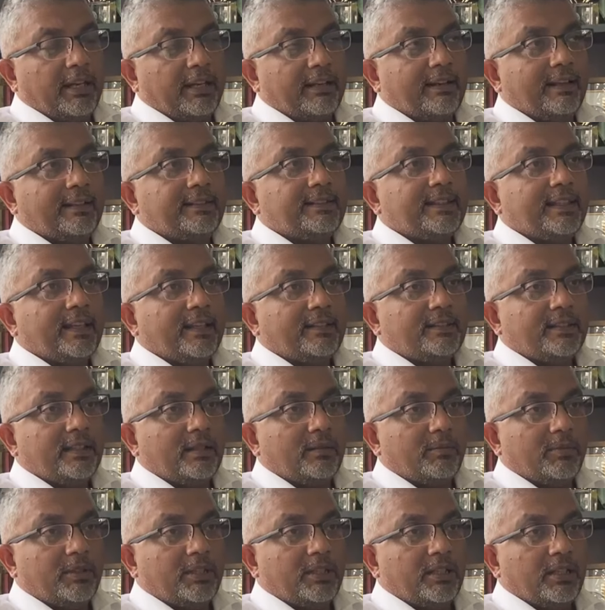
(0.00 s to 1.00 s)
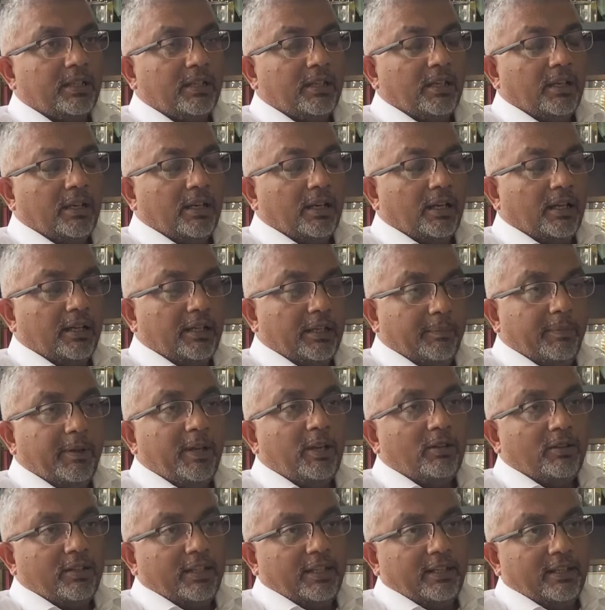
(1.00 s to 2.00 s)
Classic example. Depend
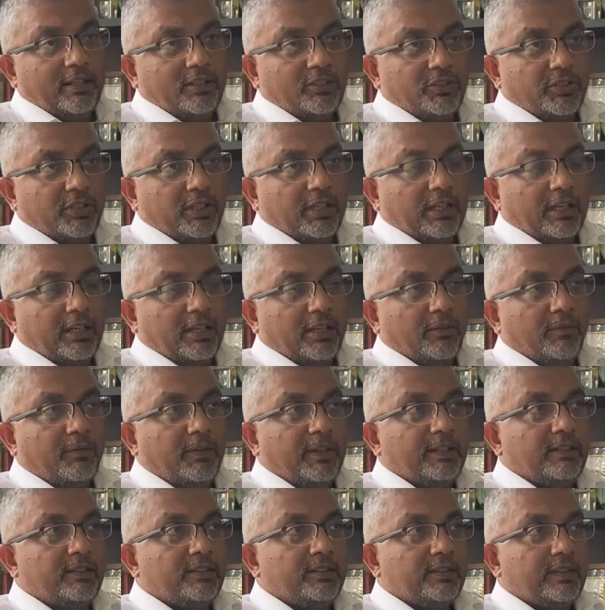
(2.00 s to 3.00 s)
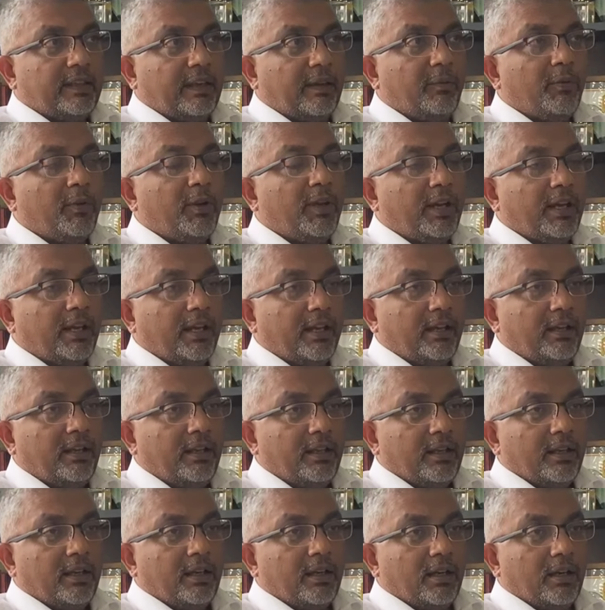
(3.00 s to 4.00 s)
on the industry. If it is heavy rain,
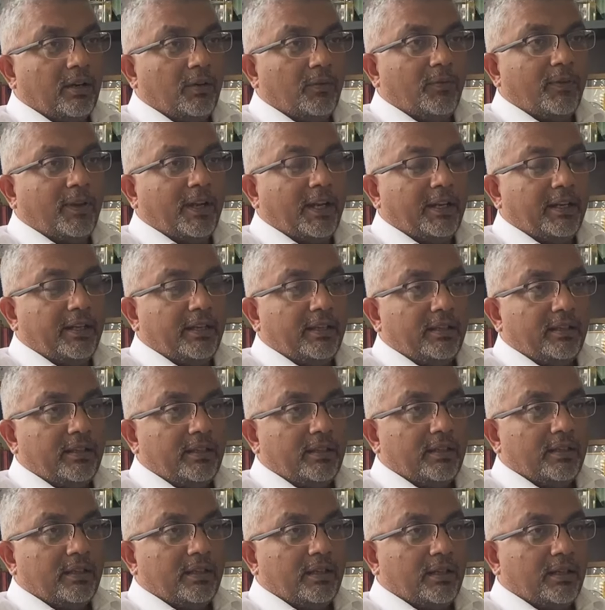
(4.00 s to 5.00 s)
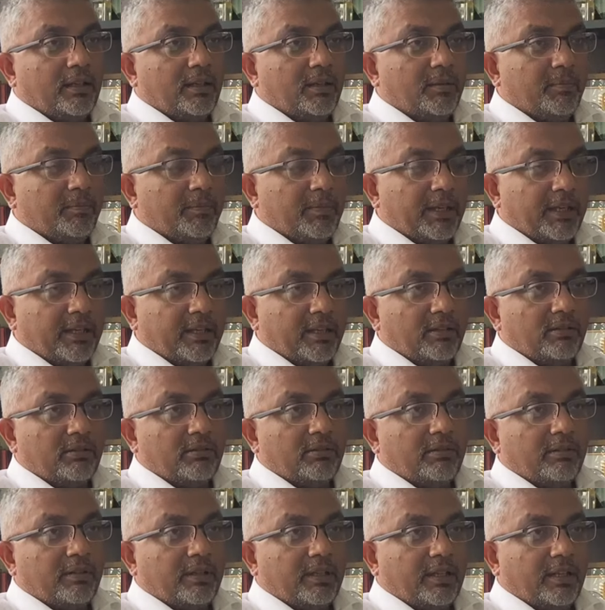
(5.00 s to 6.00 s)
flooding,
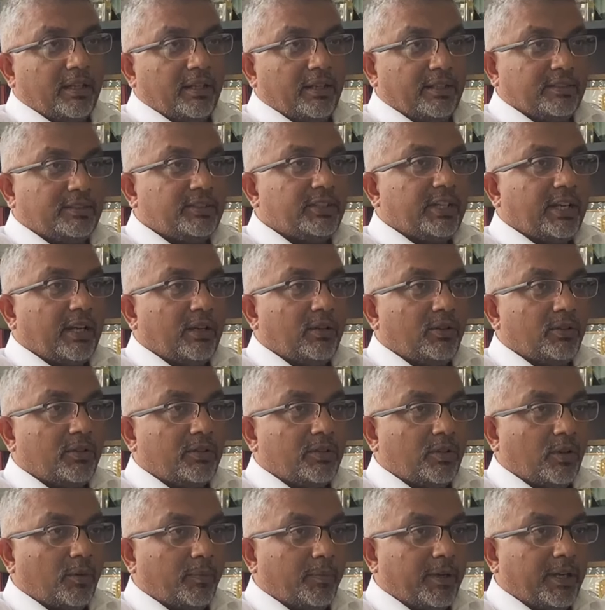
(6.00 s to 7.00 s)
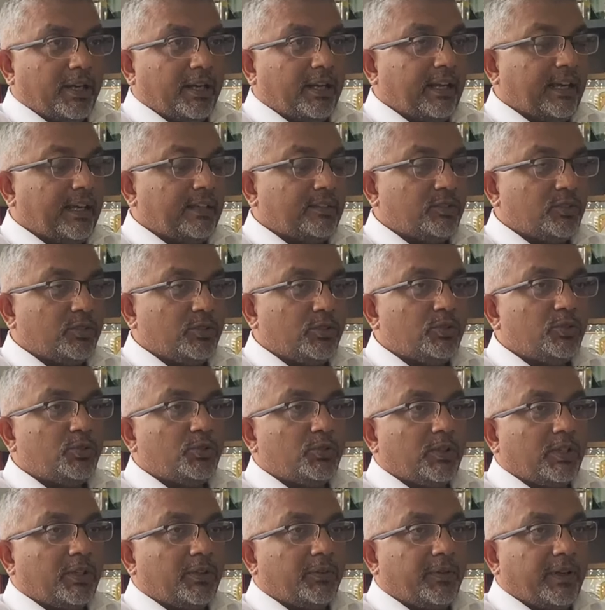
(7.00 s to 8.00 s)
industry cannot operate as
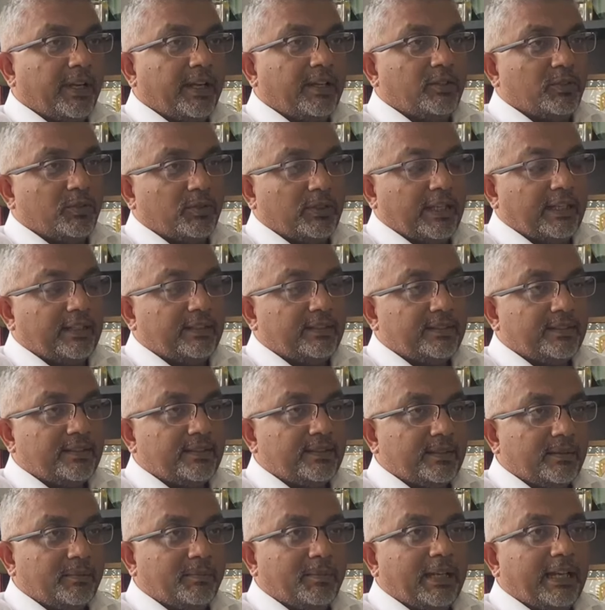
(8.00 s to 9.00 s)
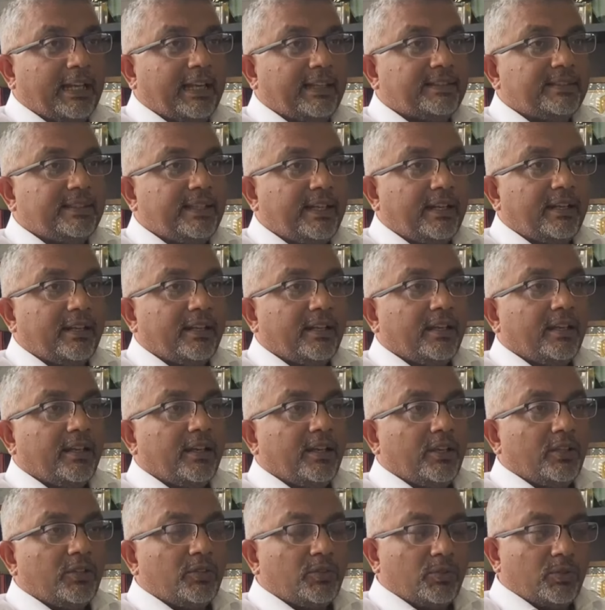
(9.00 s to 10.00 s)
usual, right? So that's simple as that.
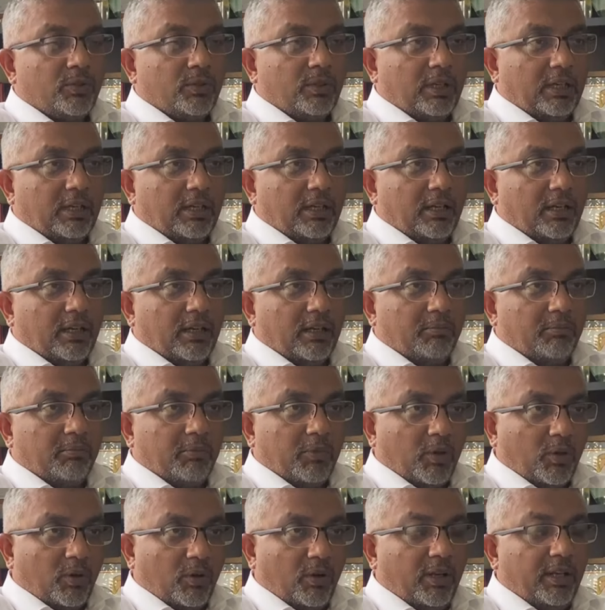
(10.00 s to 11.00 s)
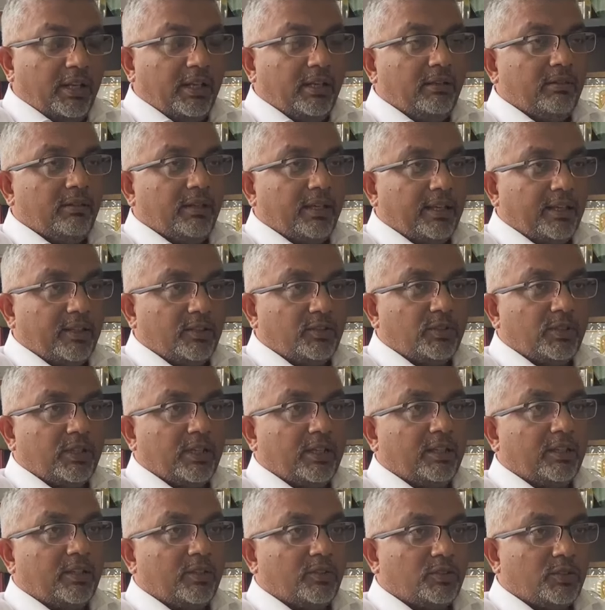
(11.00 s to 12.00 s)
So according to ISO
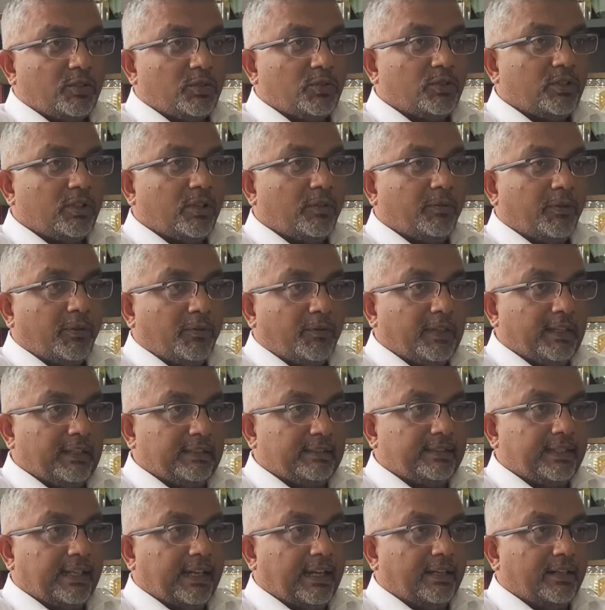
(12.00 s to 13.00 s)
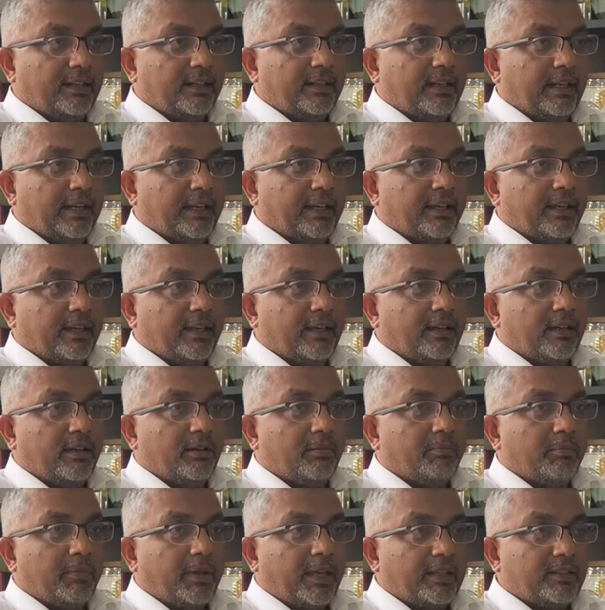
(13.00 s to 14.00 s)
9000:2015 standard,
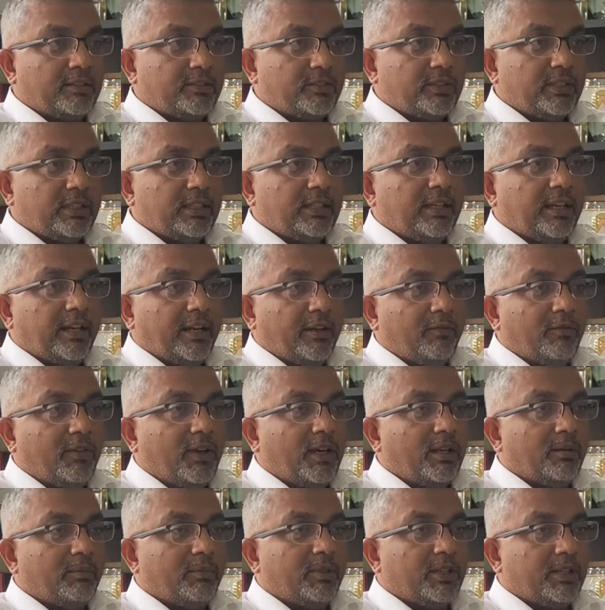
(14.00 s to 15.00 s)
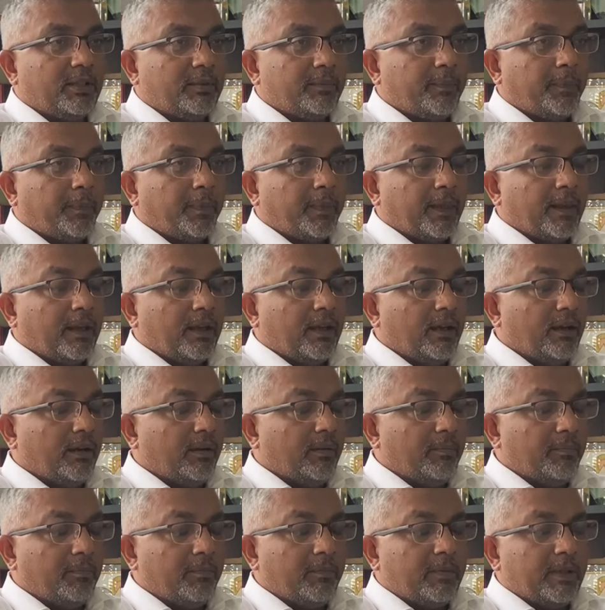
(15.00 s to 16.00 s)
external environment,
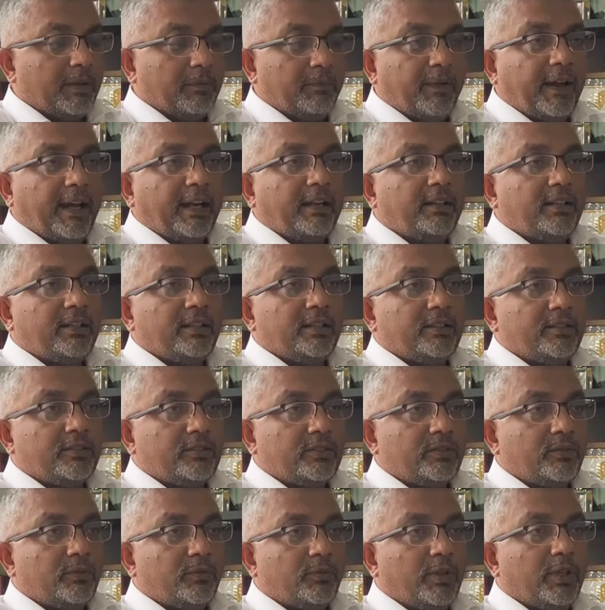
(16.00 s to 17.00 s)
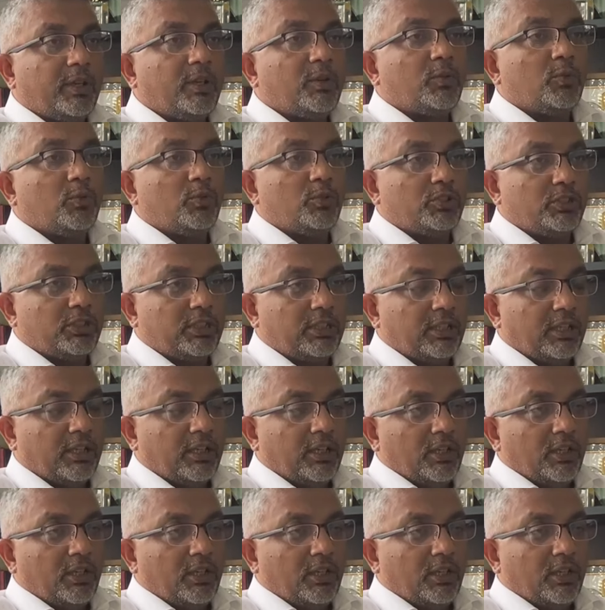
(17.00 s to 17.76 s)
the factors very crucial.